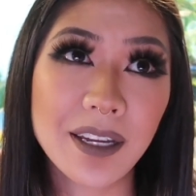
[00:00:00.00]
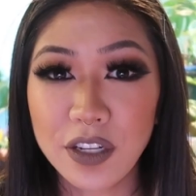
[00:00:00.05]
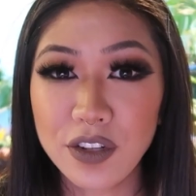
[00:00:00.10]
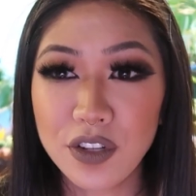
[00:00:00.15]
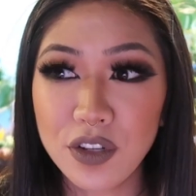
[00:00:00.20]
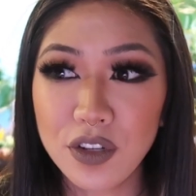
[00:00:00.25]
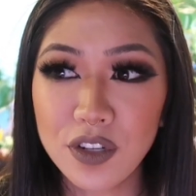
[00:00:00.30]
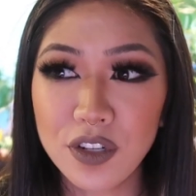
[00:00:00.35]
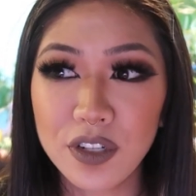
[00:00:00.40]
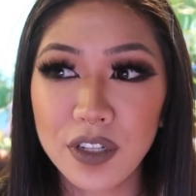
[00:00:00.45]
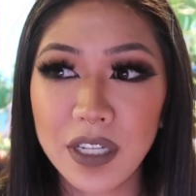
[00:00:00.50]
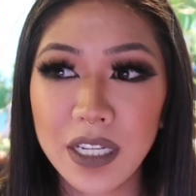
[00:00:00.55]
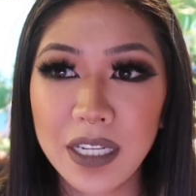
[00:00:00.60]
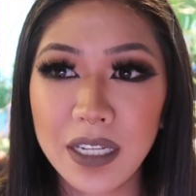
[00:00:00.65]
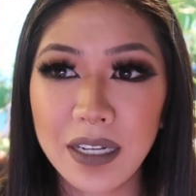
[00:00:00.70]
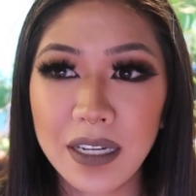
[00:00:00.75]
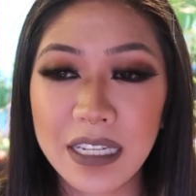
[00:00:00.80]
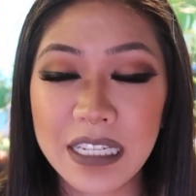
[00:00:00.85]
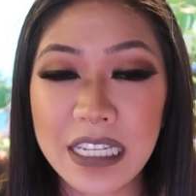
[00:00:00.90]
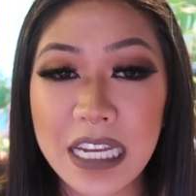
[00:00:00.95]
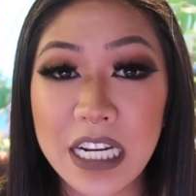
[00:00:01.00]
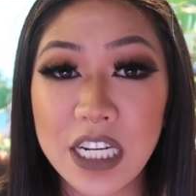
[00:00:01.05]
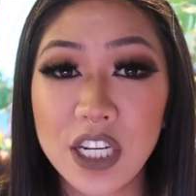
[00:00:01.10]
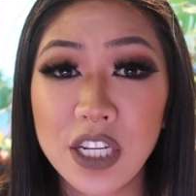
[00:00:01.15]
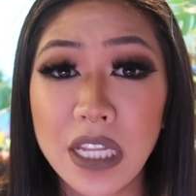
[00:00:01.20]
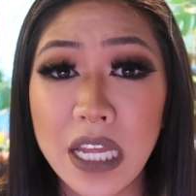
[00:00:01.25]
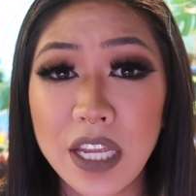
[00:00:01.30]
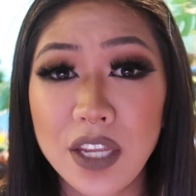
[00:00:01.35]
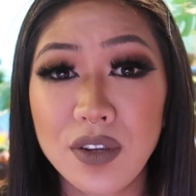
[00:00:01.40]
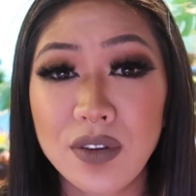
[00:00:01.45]
There's usually a section
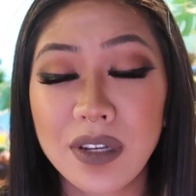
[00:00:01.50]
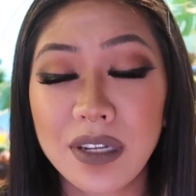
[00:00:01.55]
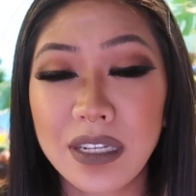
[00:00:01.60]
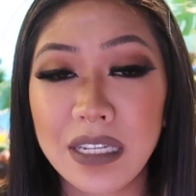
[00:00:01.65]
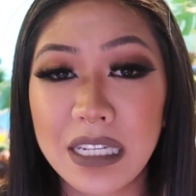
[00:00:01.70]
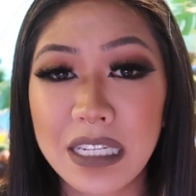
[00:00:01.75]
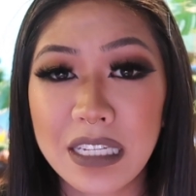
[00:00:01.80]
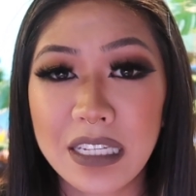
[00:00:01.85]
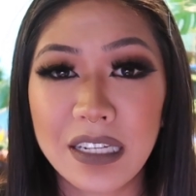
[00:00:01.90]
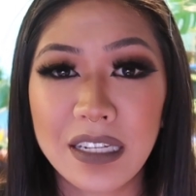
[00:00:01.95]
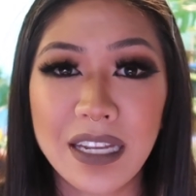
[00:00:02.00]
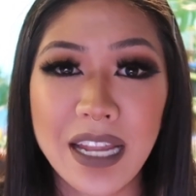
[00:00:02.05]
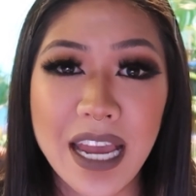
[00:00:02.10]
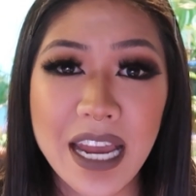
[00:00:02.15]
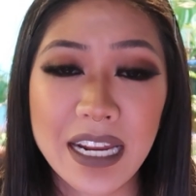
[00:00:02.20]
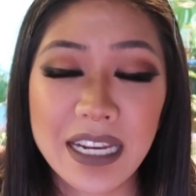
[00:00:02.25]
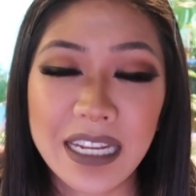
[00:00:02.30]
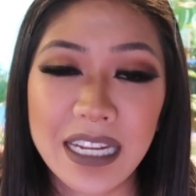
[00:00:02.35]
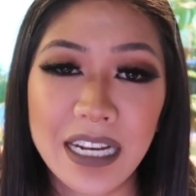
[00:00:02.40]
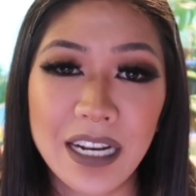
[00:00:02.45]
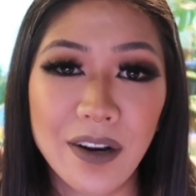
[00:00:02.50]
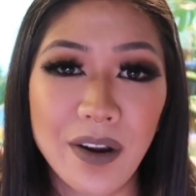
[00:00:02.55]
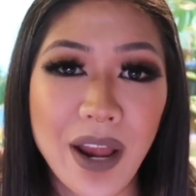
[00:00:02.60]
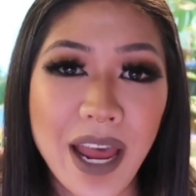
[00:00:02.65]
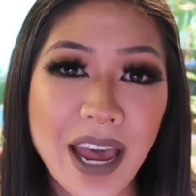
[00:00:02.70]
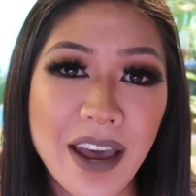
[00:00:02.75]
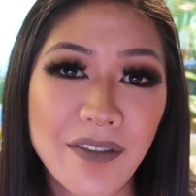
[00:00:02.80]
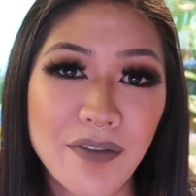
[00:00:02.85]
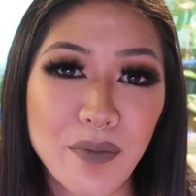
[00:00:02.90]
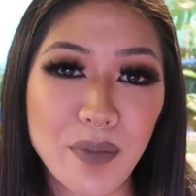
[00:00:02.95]
that you can disconnect and it'll
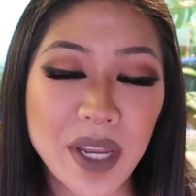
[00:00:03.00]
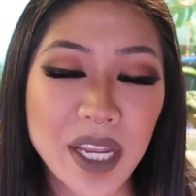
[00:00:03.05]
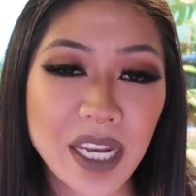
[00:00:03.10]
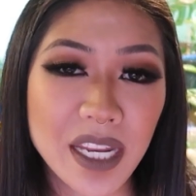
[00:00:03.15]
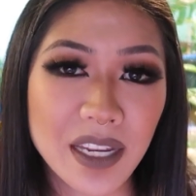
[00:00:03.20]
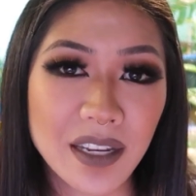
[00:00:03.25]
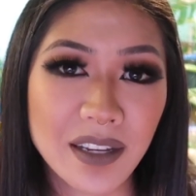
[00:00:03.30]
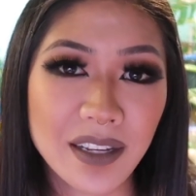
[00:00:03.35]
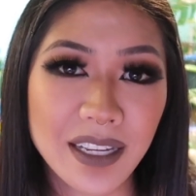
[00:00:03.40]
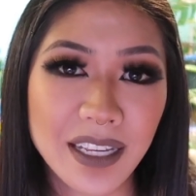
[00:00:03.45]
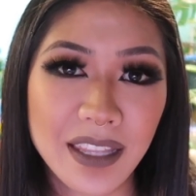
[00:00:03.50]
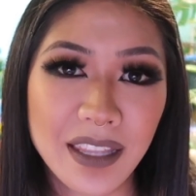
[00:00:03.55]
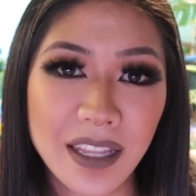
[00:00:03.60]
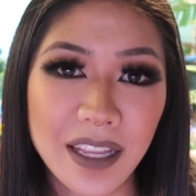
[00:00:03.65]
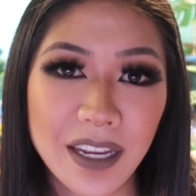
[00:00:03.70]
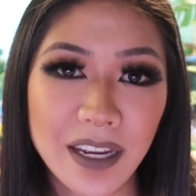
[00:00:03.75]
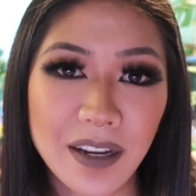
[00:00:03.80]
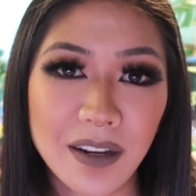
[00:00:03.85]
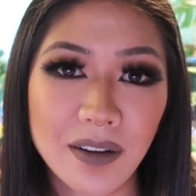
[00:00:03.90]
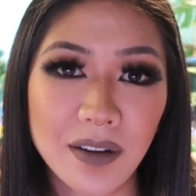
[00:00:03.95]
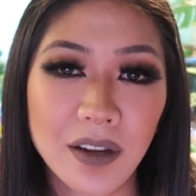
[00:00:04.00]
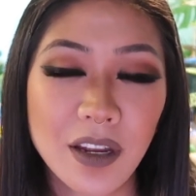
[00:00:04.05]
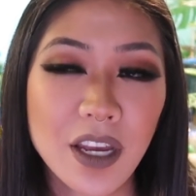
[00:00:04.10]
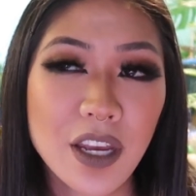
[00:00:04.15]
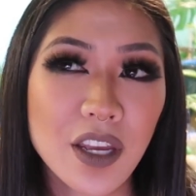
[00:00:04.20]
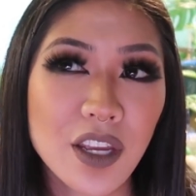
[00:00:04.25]
have media in there.